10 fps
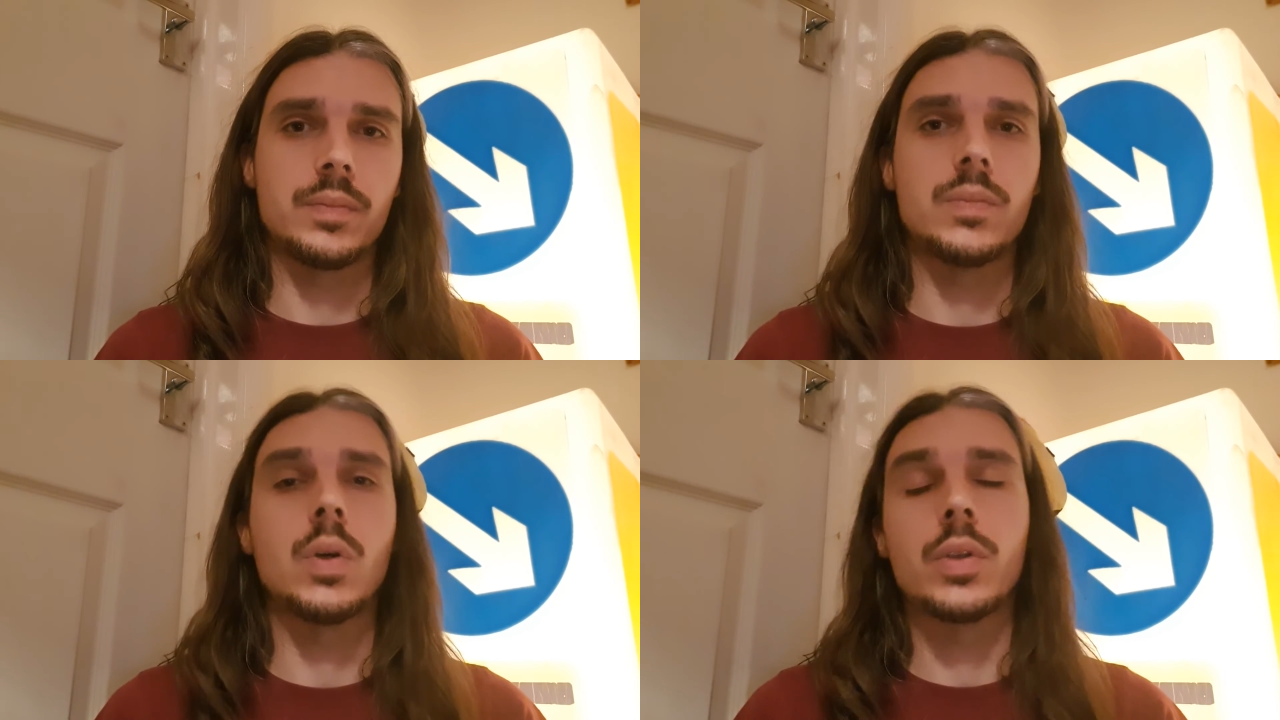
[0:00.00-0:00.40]

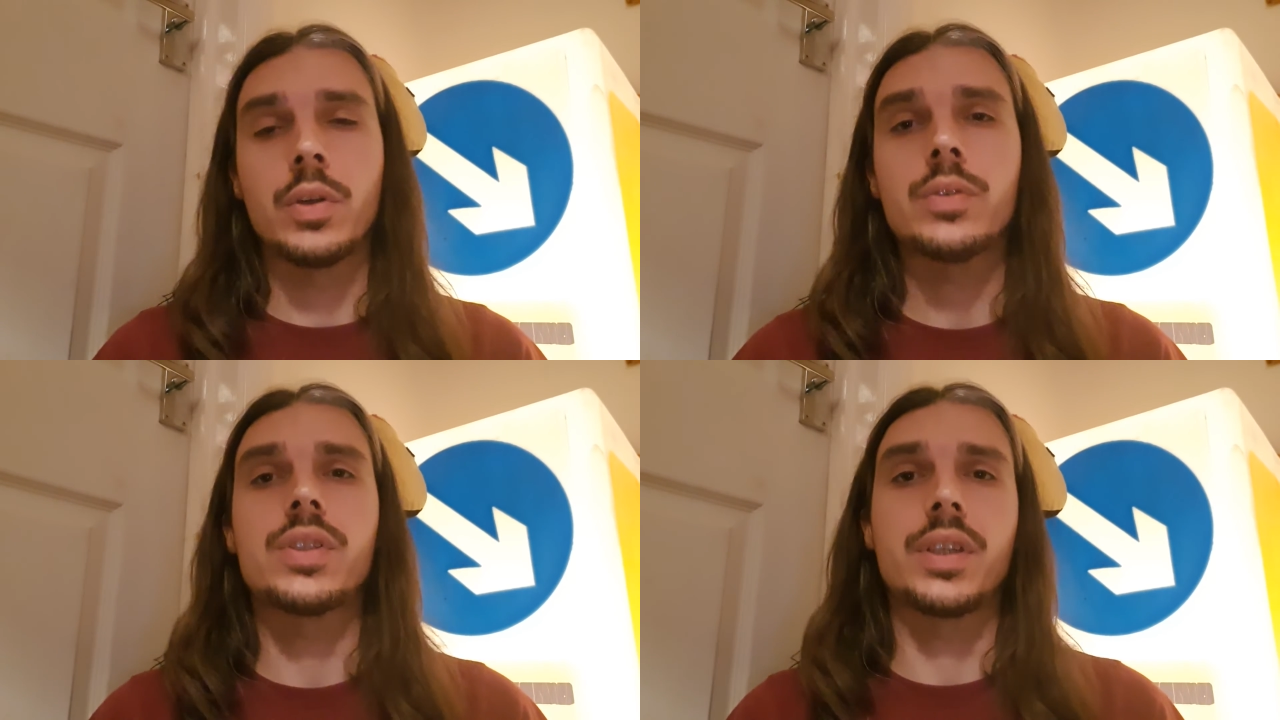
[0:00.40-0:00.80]
On a
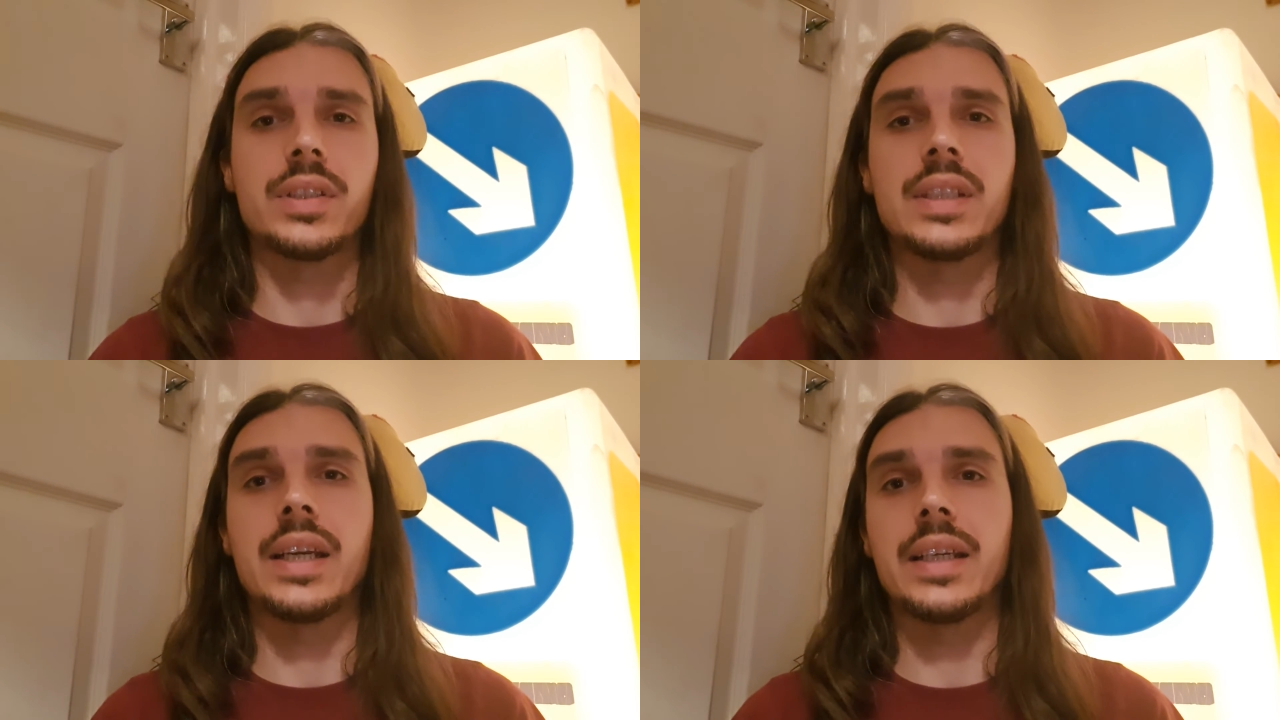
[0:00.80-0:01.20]
not so good
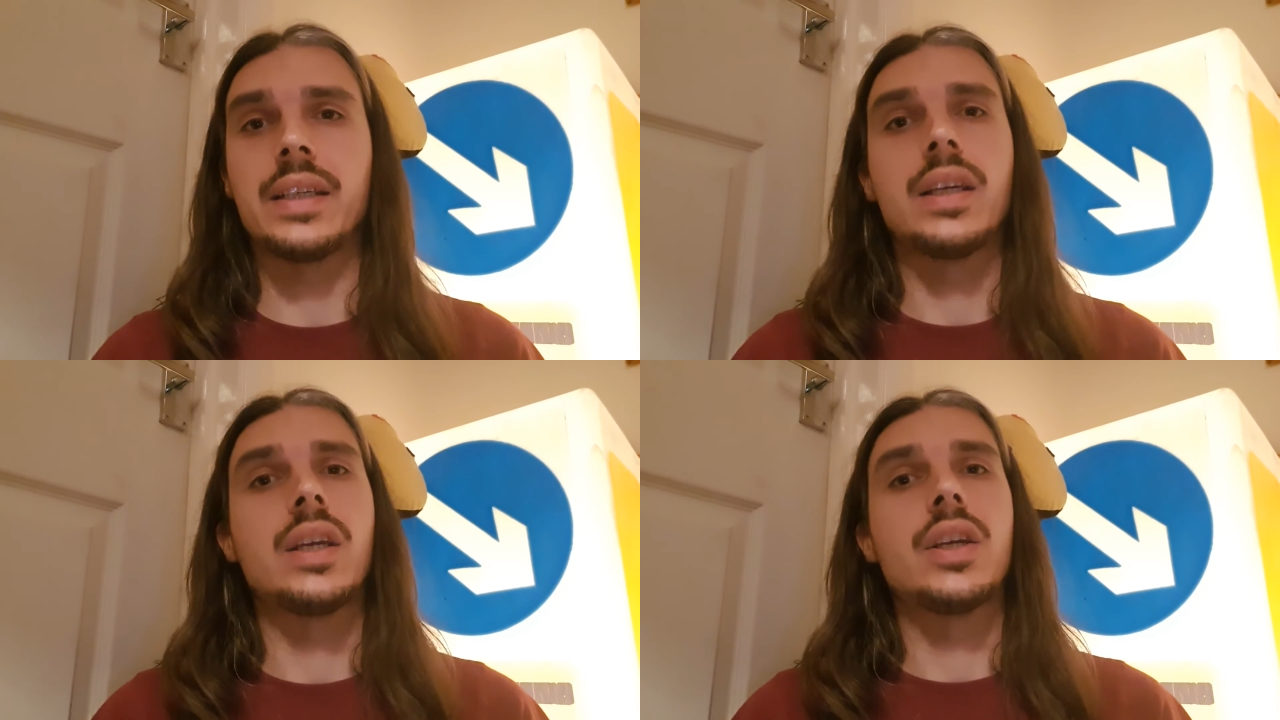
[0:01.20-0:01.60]
day,
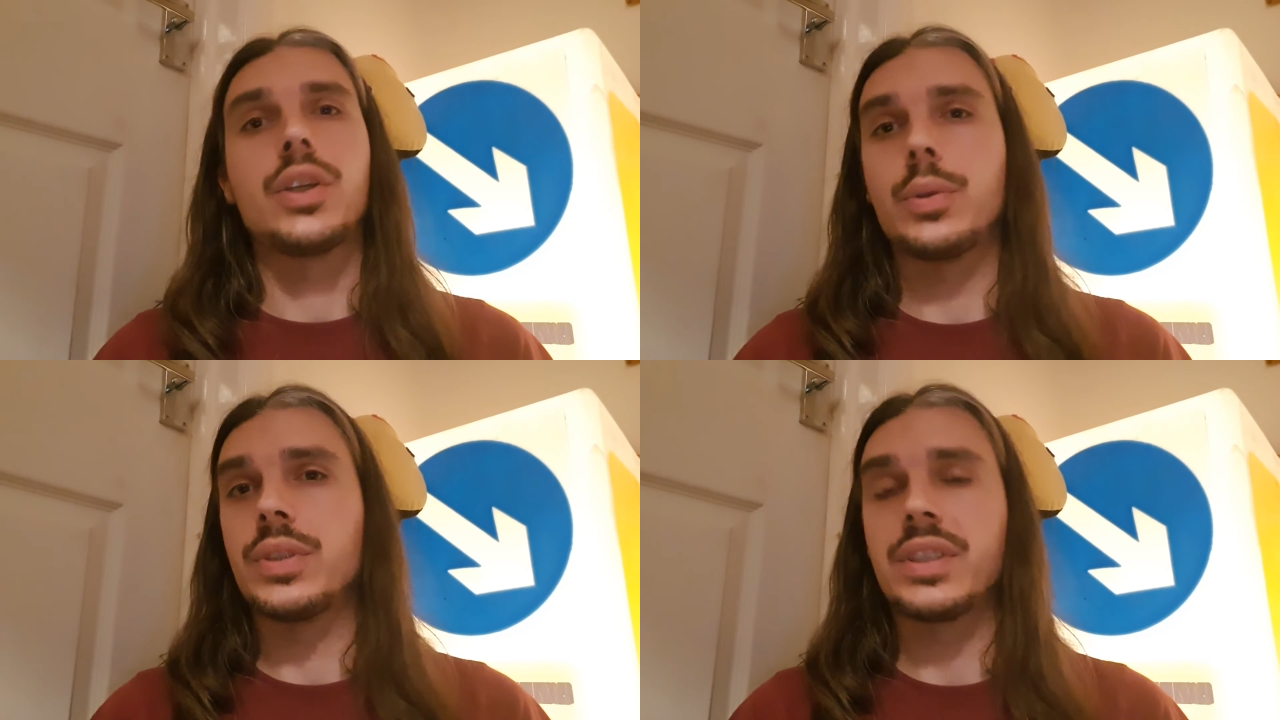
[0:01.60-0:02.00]

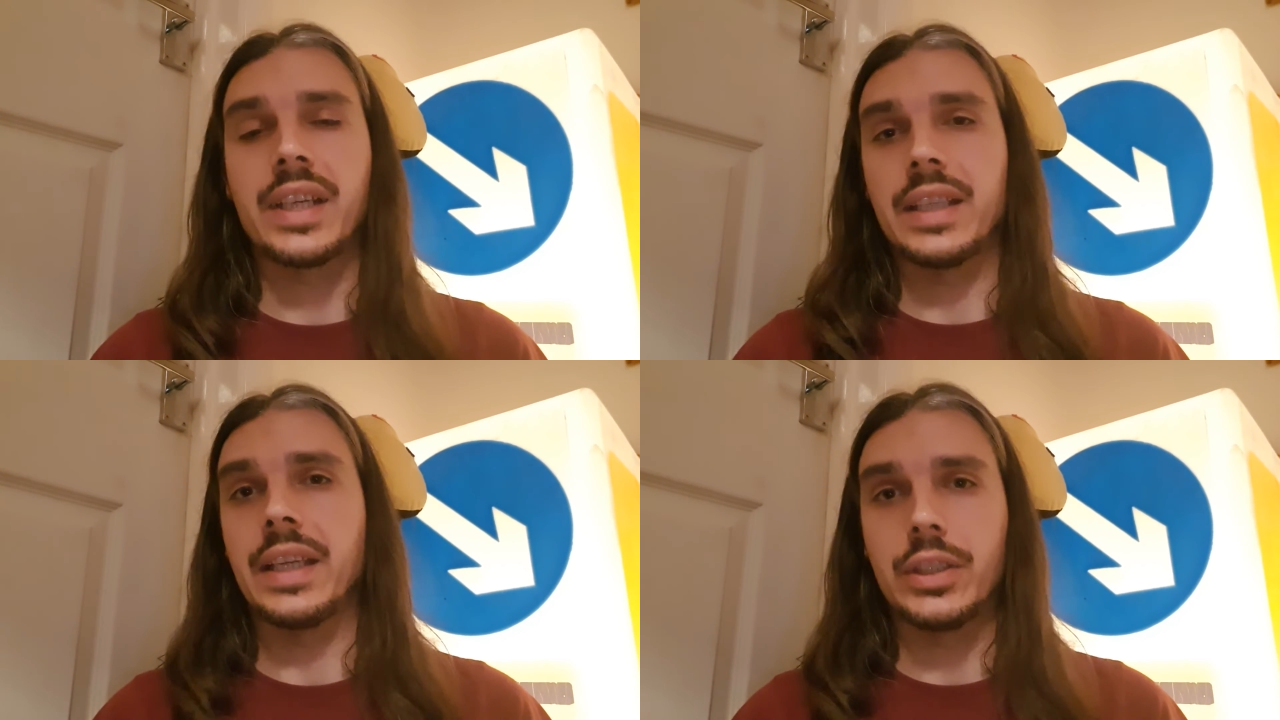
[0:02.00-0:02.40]
you'll just
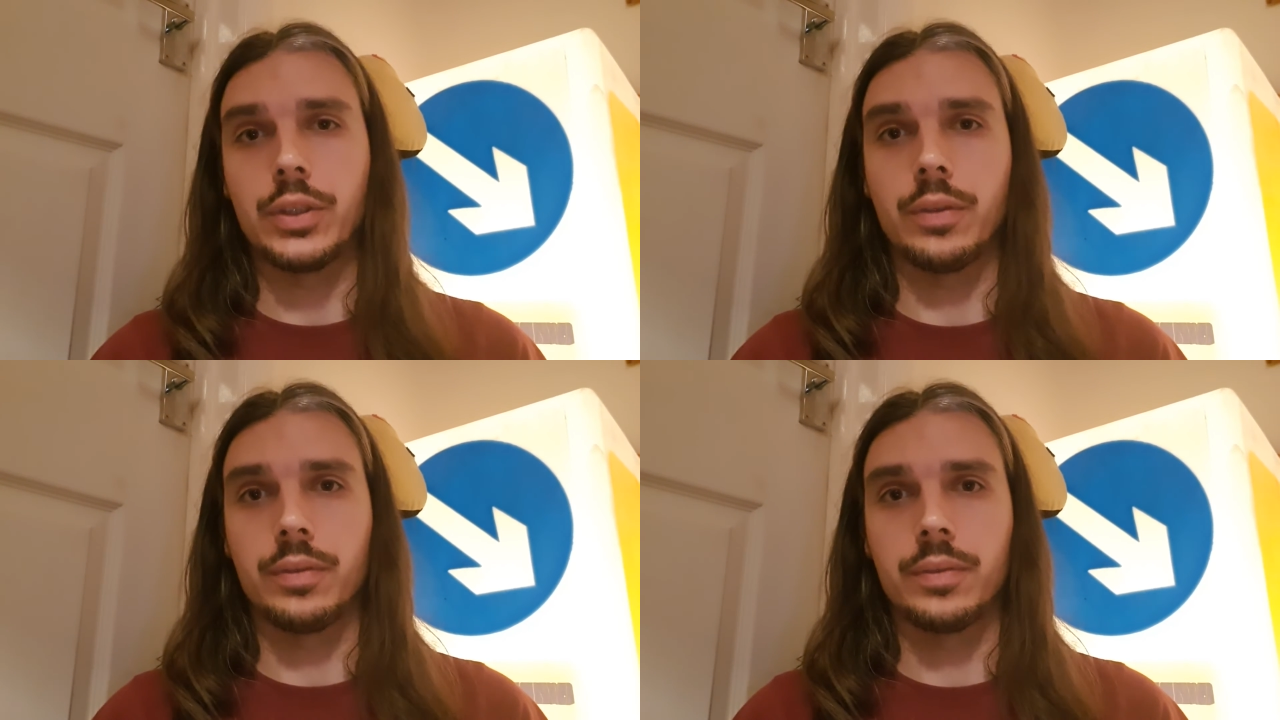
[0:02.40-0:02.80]
take the edge
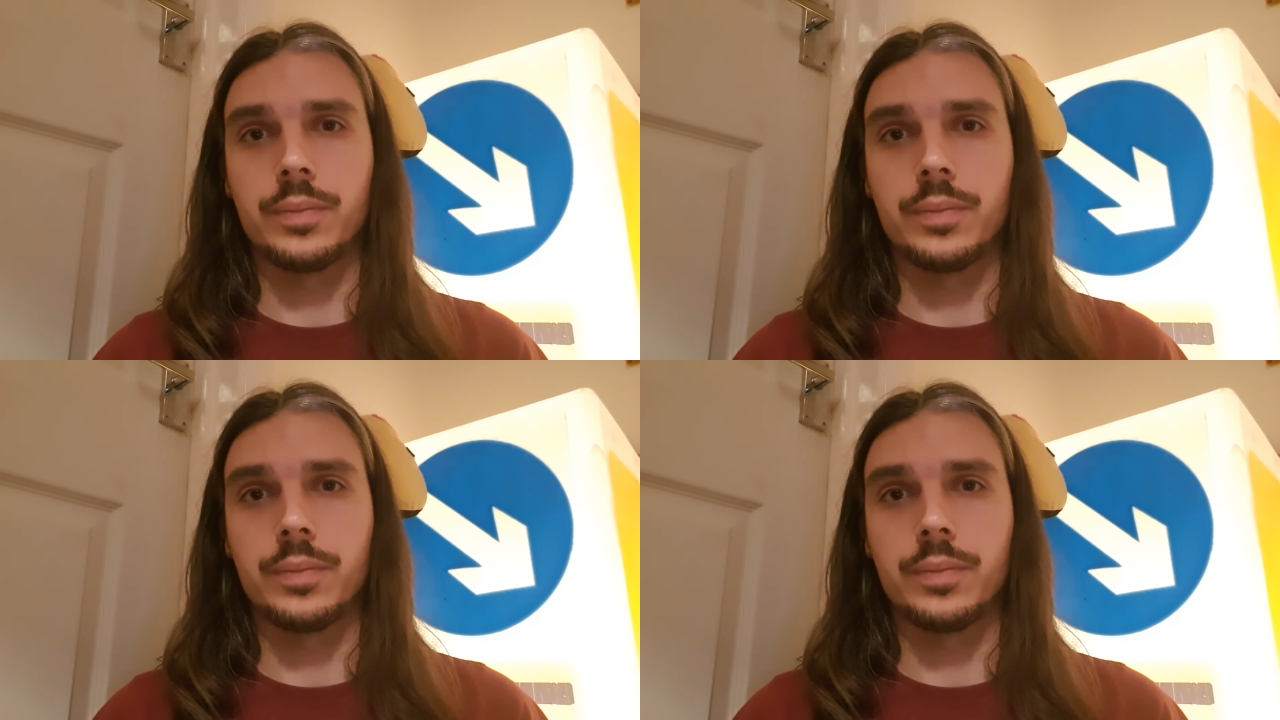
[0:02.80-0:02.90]
off.